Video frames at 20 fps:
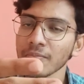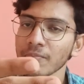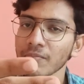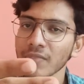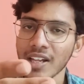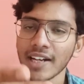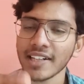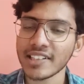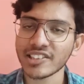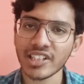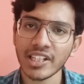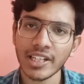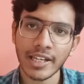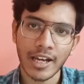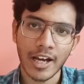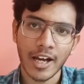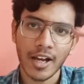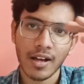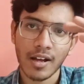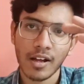let's say
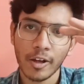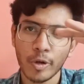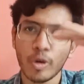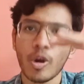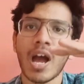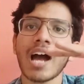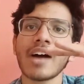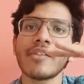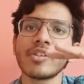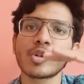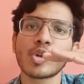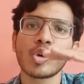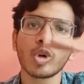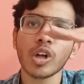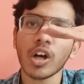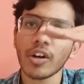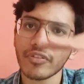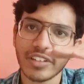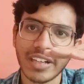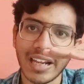you have a code
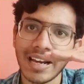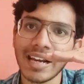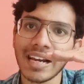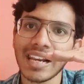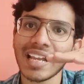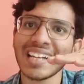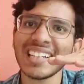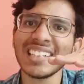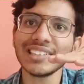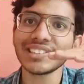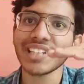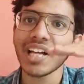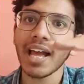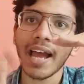of 10 lines